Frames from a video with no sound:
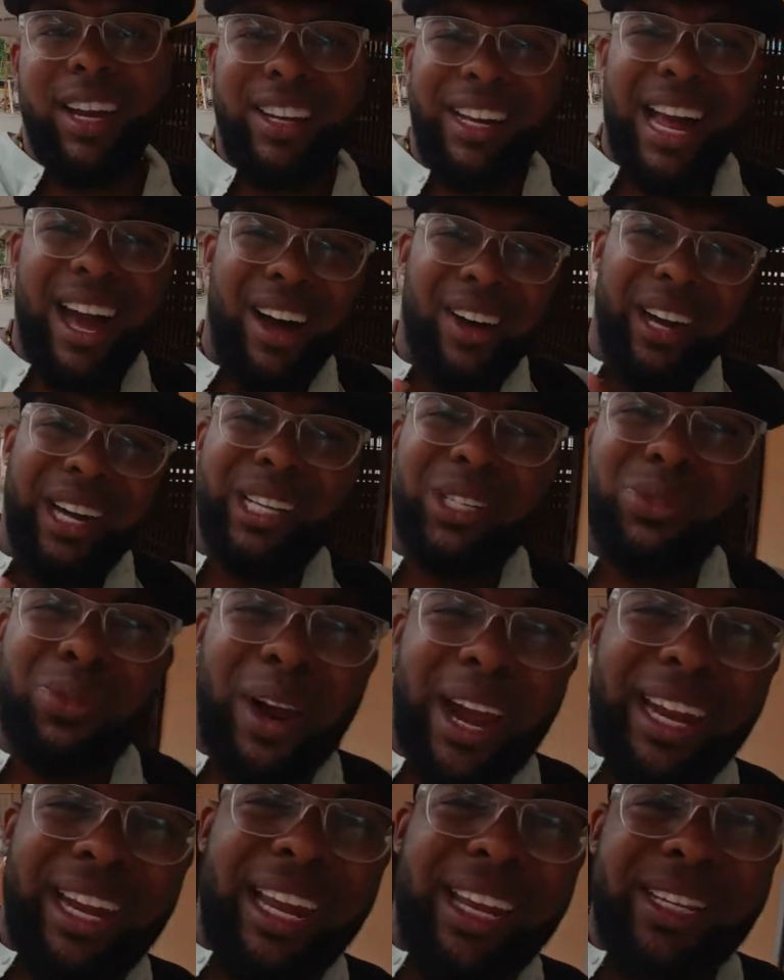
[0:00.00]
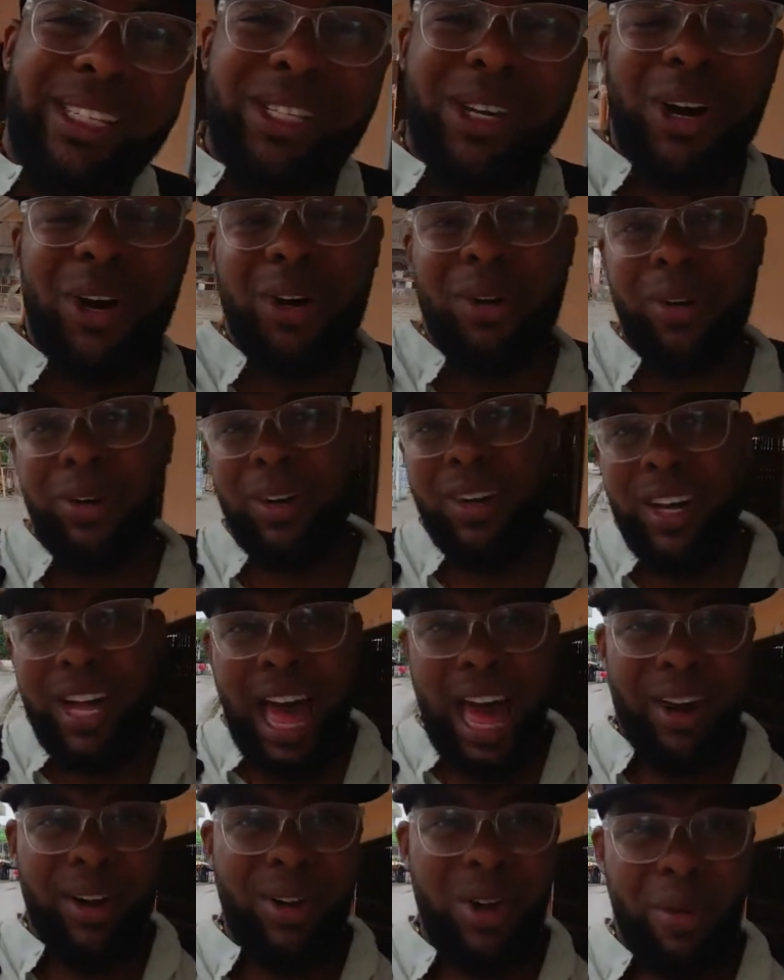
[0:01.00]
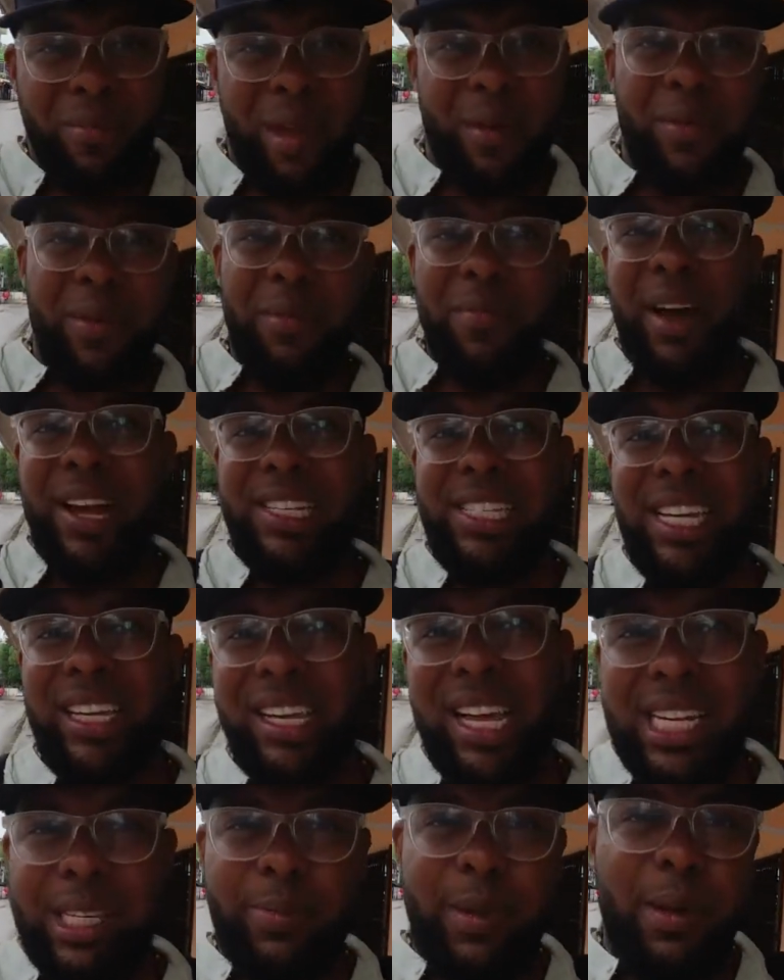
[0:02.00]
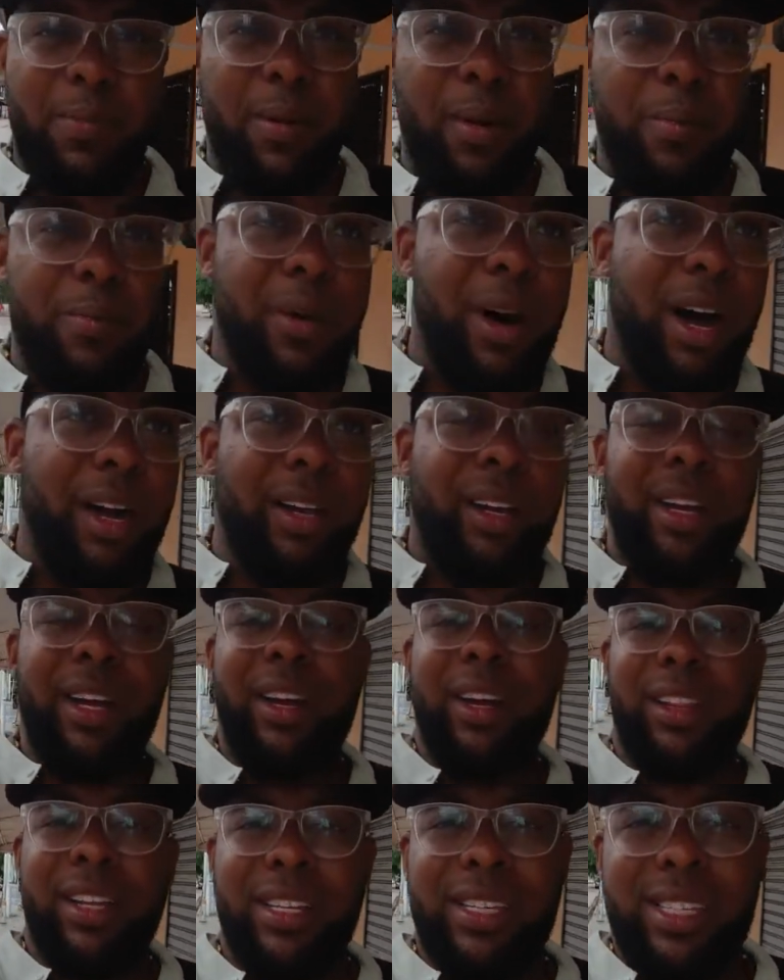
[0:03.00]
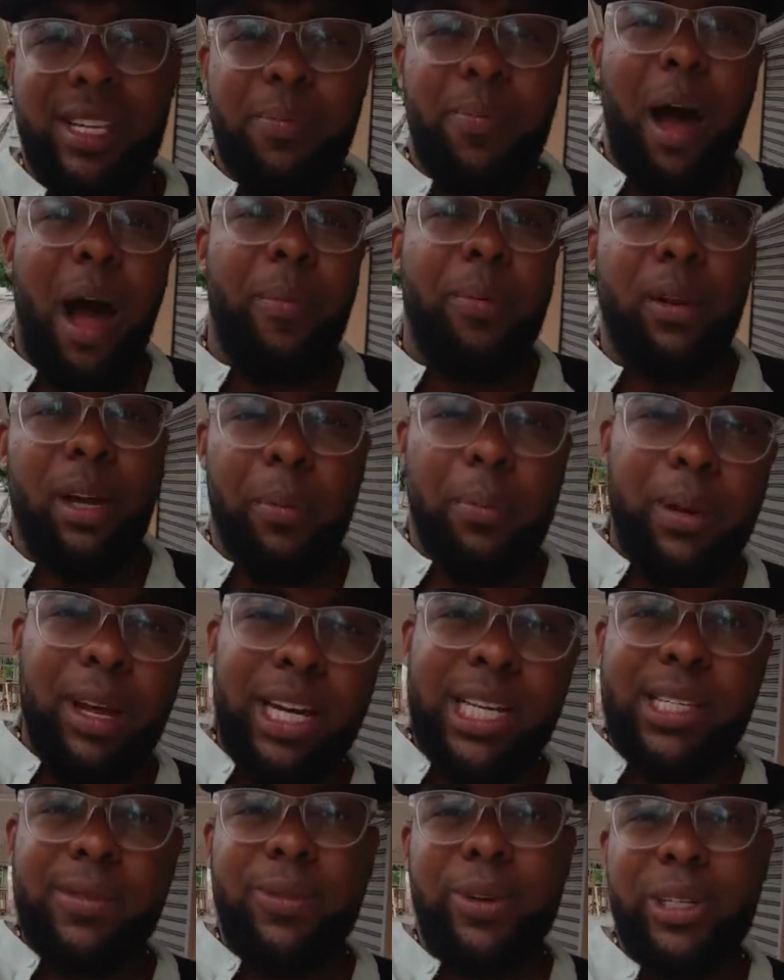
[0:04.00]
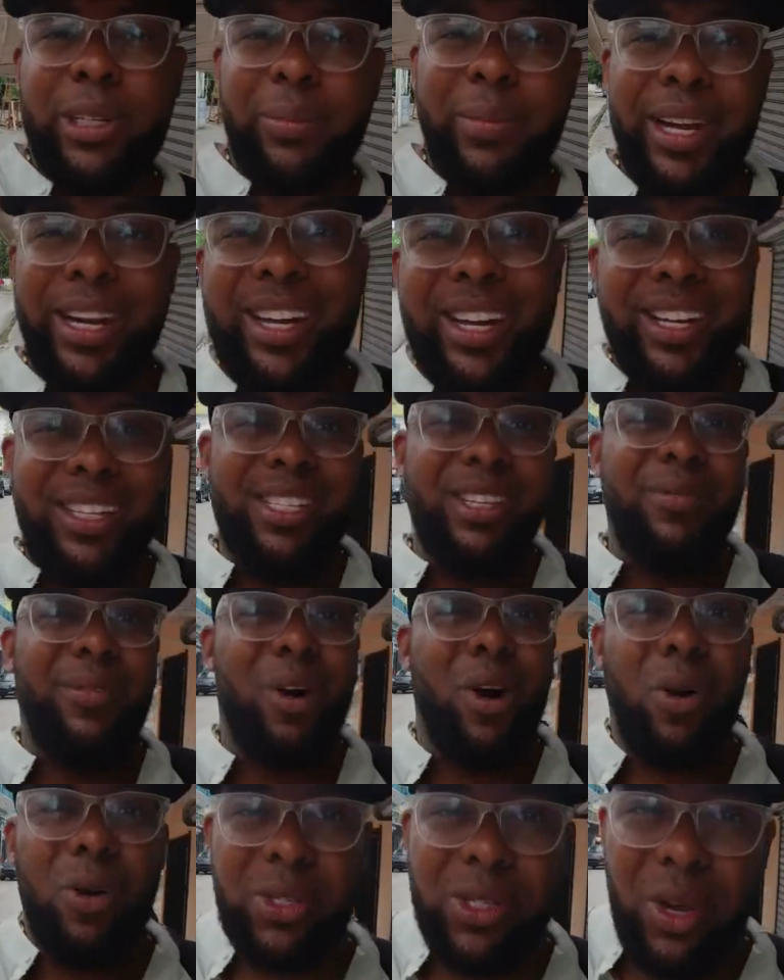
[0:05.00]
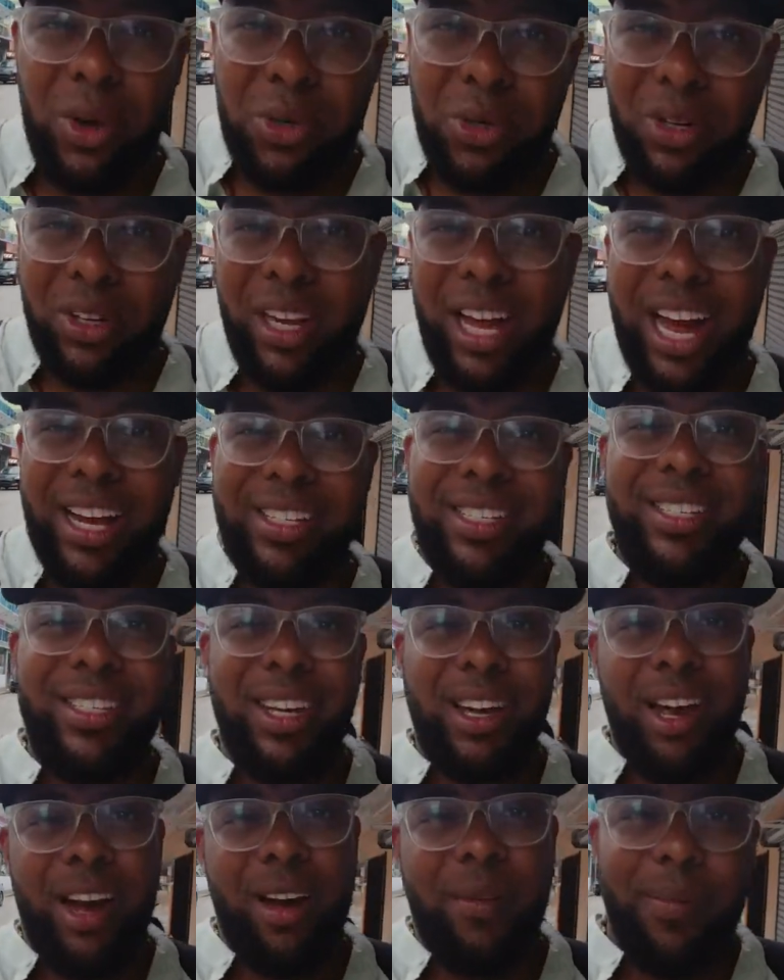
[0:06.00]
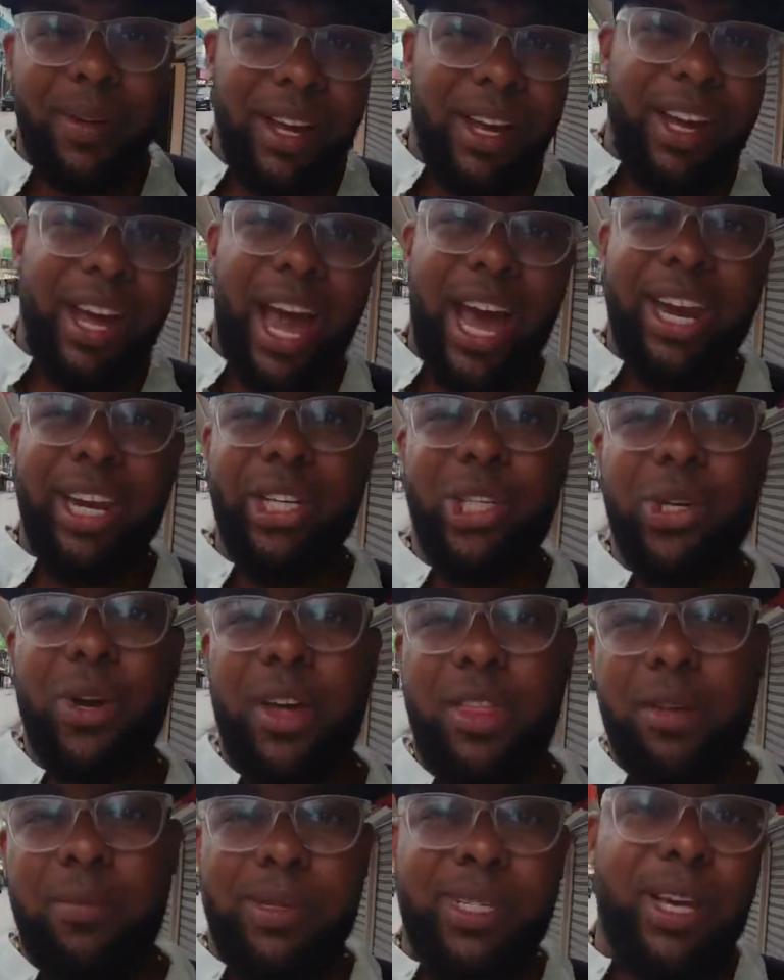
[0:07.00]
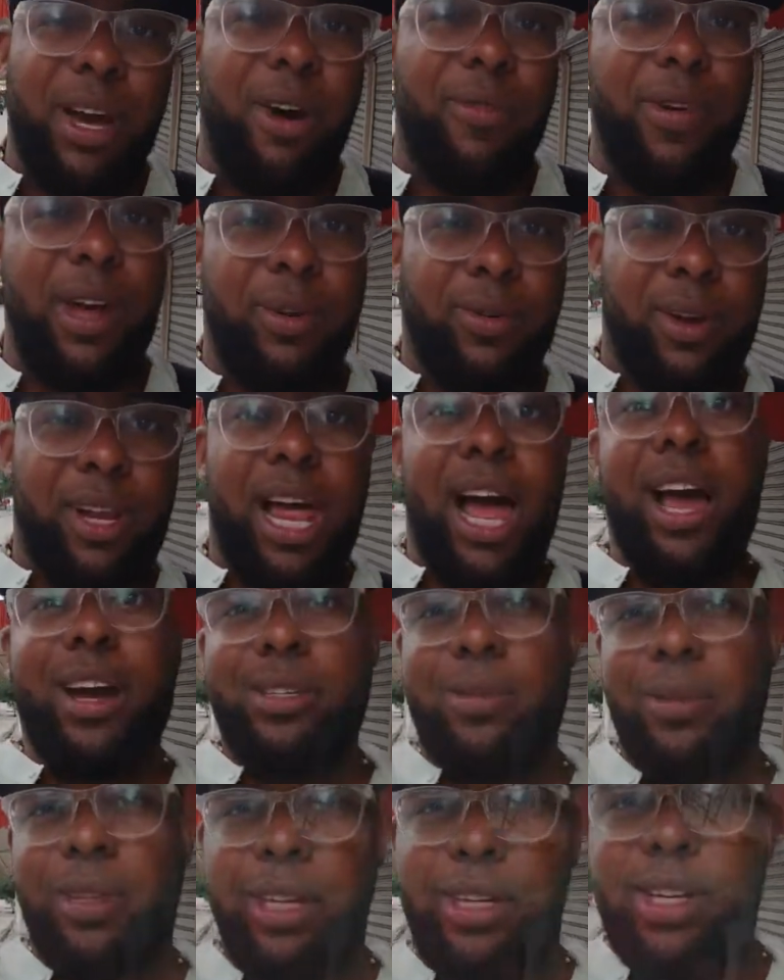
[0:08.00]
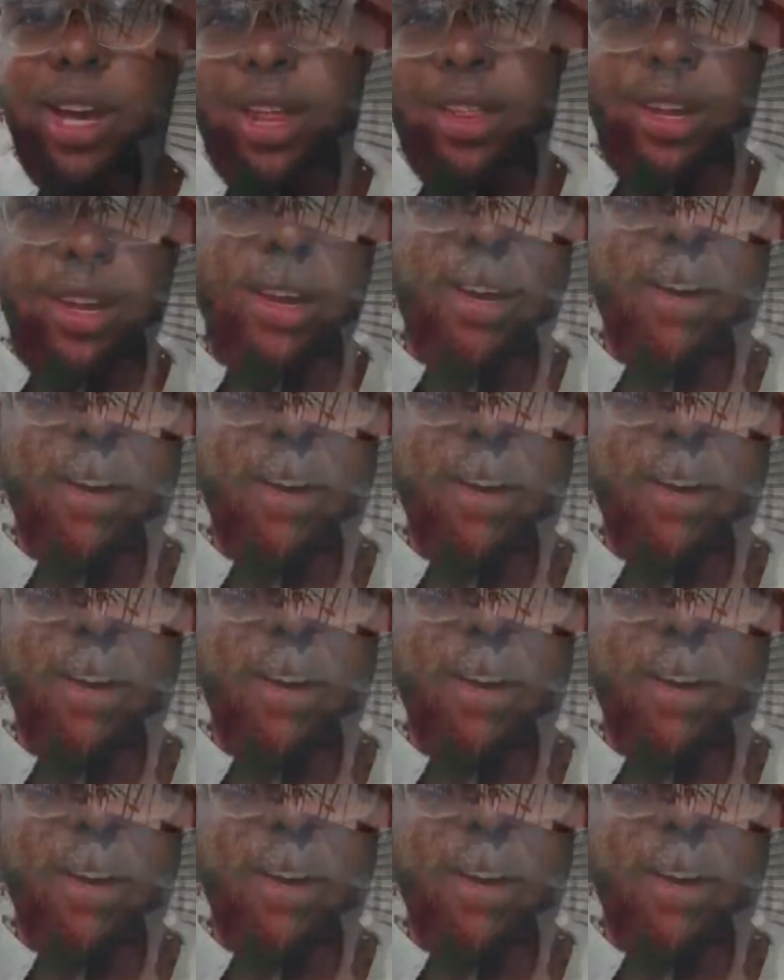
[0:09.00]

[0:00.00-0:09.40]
Now it's raining, so I don't know, maybe we might see less people, but this is a popular place for Dominicans of all social classes to come and enjoy themselves and relax with each other.